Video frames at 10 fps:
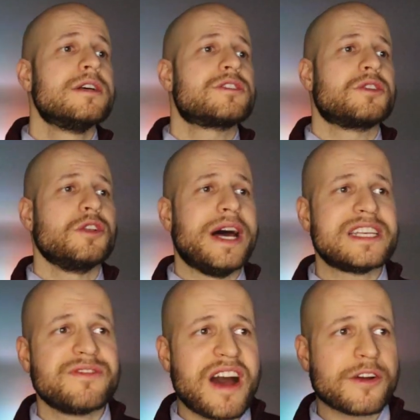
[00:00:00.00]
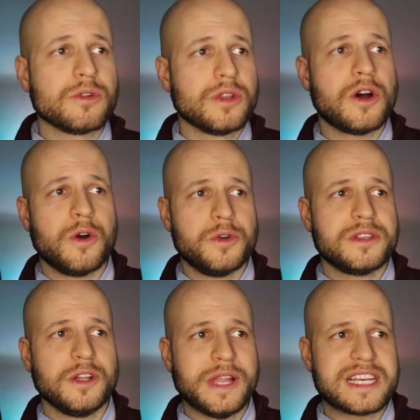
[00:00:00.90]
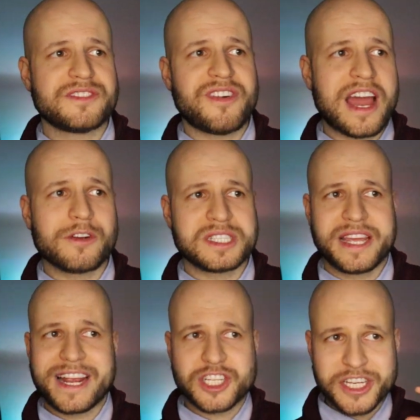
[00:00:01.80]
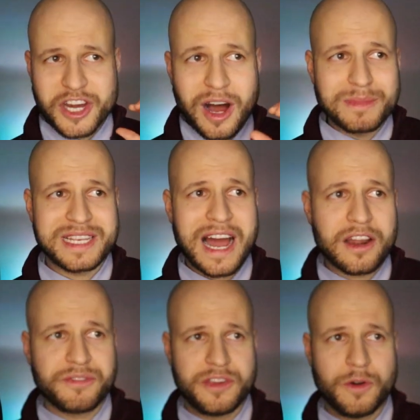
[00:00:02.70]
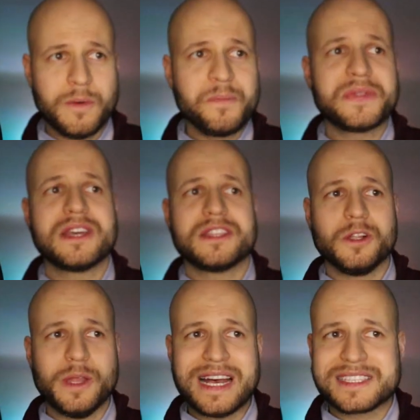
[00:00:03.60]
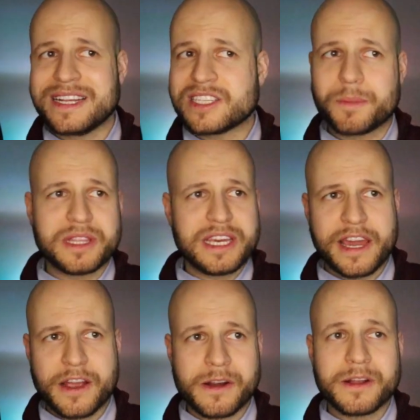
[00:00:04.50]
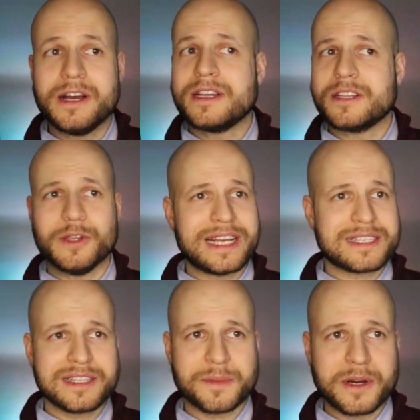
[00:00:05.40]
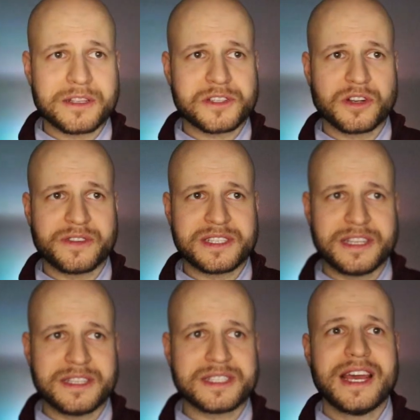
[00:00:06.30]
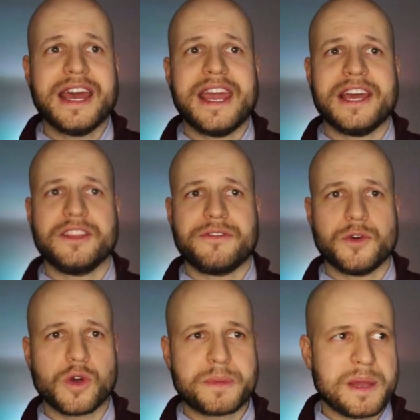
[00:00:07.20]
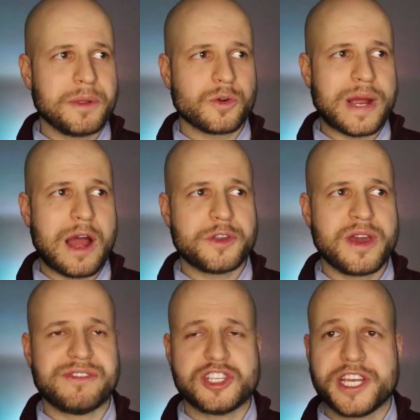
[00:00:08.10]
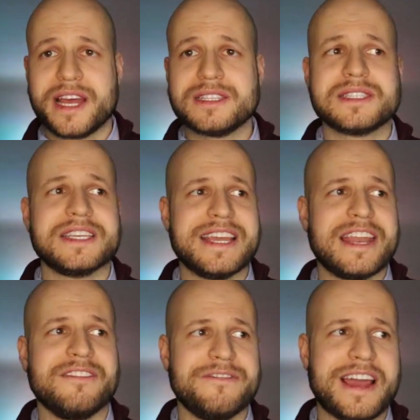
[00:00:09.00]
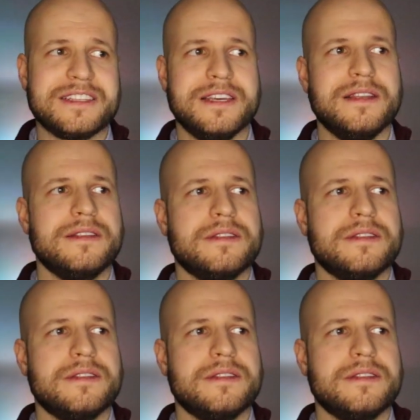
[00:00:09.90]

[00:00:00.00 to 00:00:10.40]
So the less viral load, the less virus that actually comes out of you, the less ends up in the air, the less ends up on the surfaces, and the fewer people around you have a chance to get infected.